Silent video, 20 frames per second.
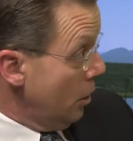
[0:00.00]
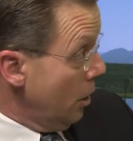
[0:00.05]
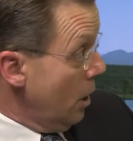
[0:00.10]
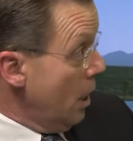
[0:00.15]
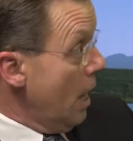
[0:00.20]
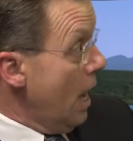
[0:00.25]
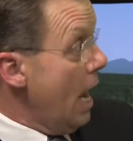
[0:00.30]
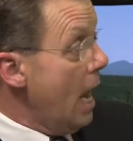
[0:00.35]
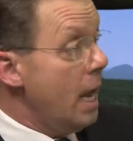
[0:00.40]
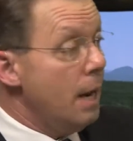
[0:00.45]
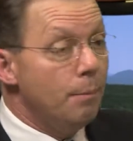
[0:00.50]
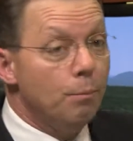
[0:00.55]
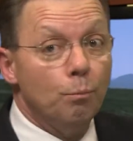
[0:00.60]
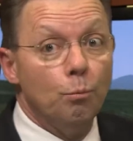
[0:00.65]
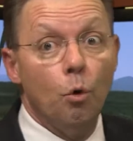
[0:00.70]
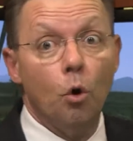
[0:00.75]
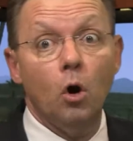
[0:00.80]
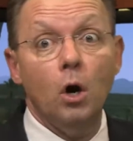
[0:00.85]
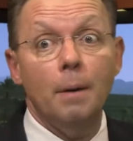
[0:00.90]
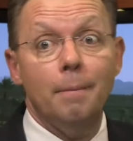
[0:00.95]
yeah. and
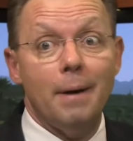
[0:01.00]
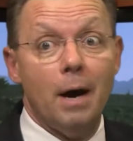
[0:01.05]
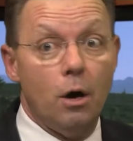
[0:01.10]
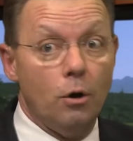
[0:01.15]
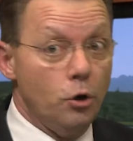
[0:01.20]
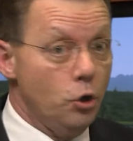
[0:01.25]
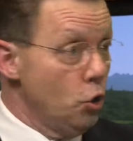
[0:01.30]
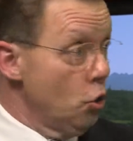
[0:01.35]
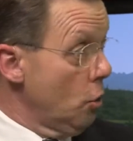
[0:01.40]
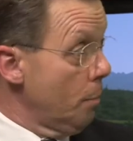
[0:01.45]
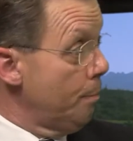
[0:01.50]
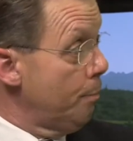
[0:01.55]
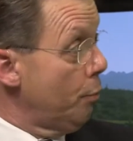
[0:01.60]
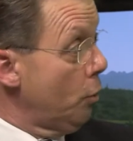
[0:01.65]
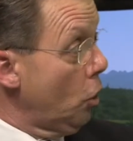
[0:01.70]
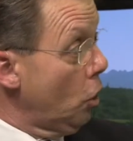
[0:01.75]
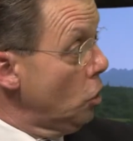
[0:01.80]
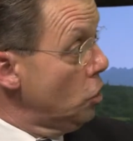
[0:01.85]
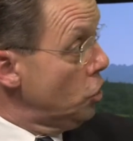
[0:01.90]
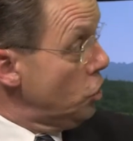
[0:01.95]
more about your
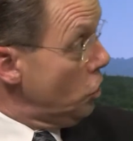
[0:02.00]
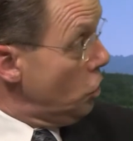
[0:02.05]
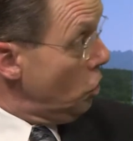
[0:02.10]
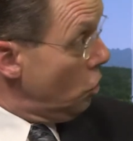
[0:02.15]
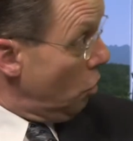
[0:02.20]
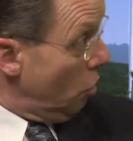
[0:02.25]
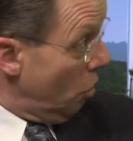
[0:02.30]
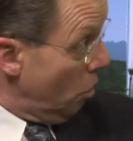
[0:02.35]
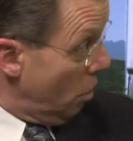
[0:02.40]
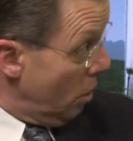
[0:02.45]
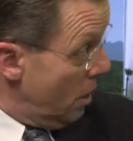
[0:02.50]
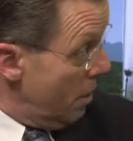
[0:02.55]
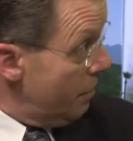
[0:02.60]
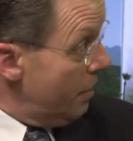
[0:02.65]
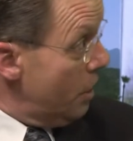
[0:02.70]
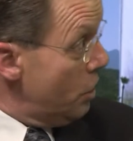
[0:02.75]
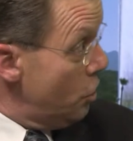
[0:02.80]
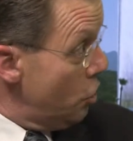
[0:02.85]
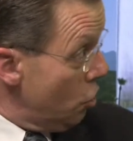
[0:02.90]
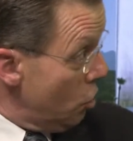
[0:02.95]
personal
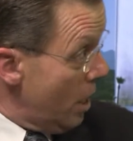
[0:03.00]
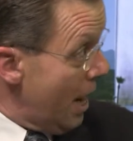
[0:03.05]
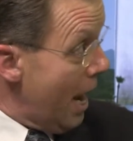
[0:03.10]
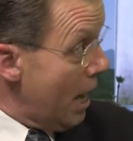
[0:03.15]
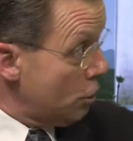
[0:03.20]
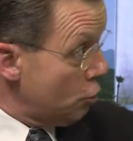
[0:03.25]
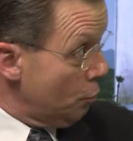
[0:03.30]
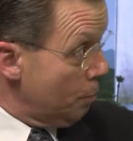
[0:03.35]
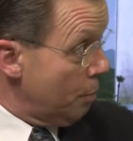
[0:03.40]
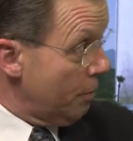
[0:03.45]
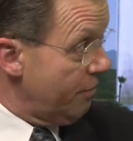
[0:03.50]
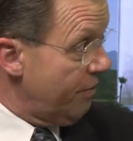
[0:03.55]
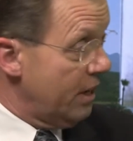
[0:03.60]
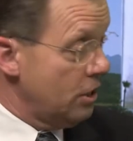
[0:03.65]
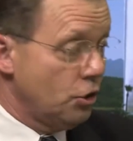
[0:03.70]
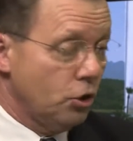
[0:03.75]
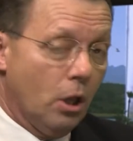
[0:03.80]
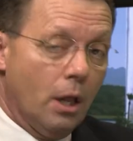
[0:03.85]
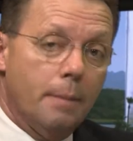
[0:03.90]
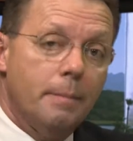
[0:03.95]
than your actual
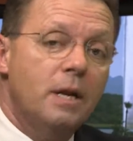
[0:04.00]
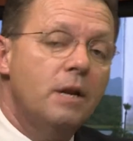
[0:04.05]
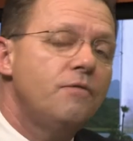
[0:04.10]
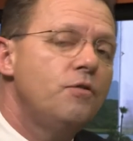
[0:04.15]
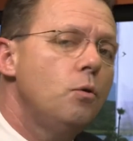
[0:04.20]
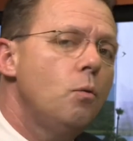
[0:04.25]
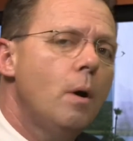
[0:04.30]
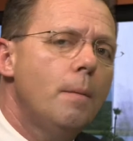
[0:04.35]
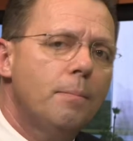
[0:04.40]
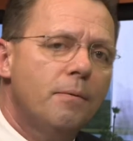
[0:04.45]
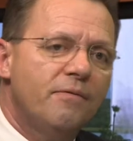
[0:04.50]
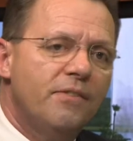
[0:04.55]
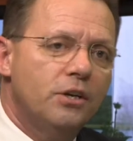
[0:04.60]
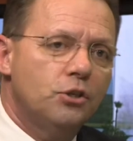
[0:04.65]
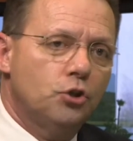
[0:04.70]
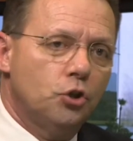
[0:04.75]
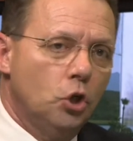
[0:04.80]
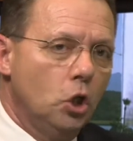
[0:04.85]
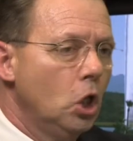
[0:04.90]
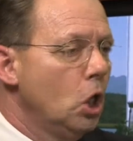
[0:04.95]
professional. I mean, if you want
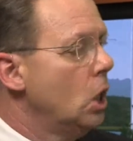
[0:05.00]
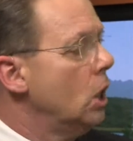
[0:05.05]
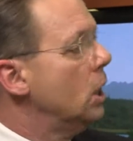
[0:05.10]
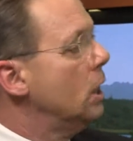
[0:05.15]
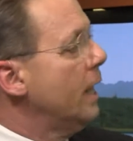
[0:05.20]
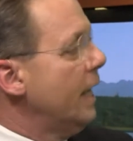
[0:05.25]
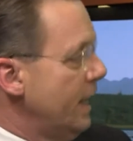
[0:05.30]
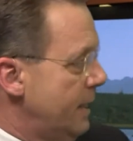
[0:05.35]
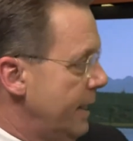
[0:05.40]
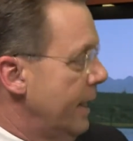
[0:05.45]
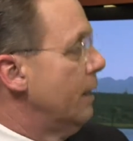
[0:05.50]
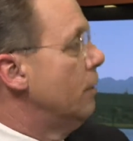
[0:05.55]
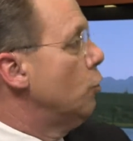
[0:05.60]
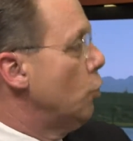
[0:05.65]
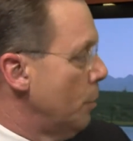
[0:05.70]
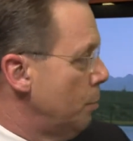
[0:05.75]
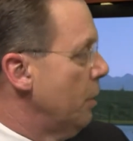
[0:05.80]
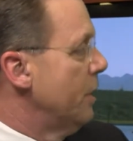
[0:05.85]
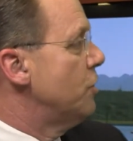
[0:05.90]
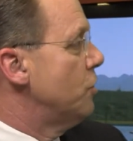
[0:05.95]
professional, LinkedIn,
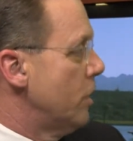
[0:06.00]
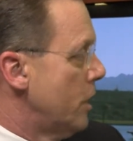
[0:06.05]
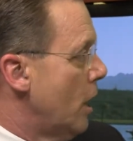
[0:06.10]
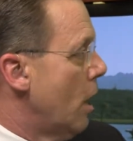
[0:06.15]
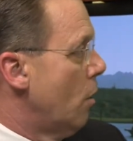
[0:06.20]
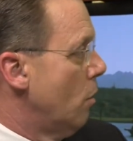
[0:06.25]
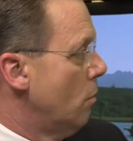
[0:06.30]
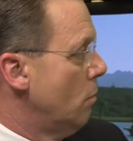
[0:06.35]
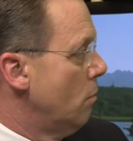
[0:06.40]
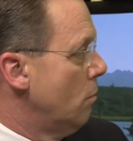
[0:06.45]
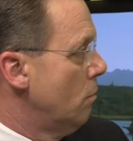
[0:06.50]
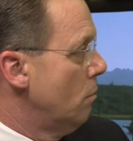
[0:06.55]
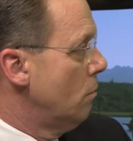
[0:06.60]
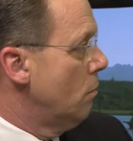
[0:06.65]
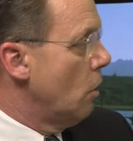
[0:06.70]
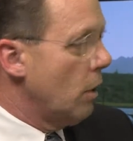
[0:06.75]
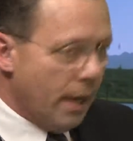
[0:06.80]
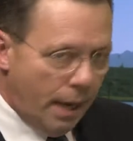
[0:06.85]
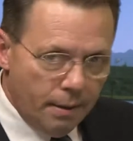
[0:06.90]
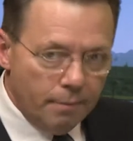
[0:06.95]
good place to go. Yeah.
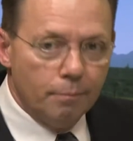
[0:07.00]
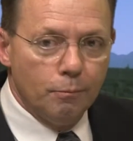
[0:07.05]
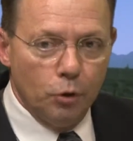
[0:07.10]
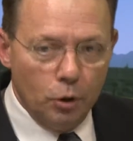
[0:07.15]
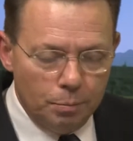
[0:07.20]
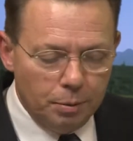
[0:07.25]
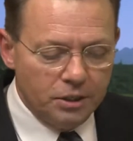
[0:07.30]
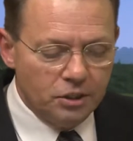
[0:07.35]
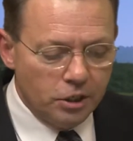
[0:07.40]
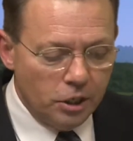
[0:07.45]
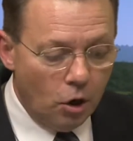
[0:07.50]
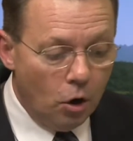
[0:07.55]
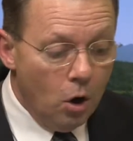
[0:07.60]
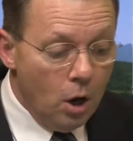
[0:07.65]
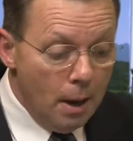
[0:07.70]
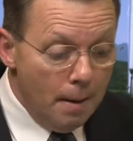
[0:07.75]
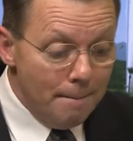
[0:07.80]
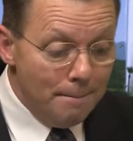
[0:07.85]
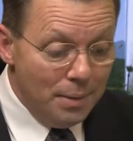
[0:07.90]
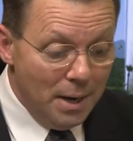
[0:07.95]
Okay, good place to sure. go.
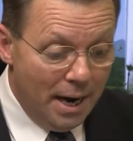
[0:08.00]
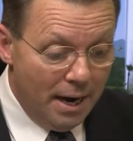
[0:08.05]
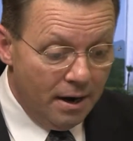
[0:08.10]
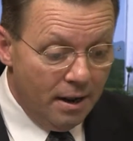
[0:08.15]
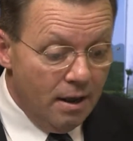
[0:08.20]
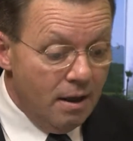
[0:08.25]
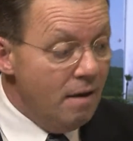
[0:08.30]
But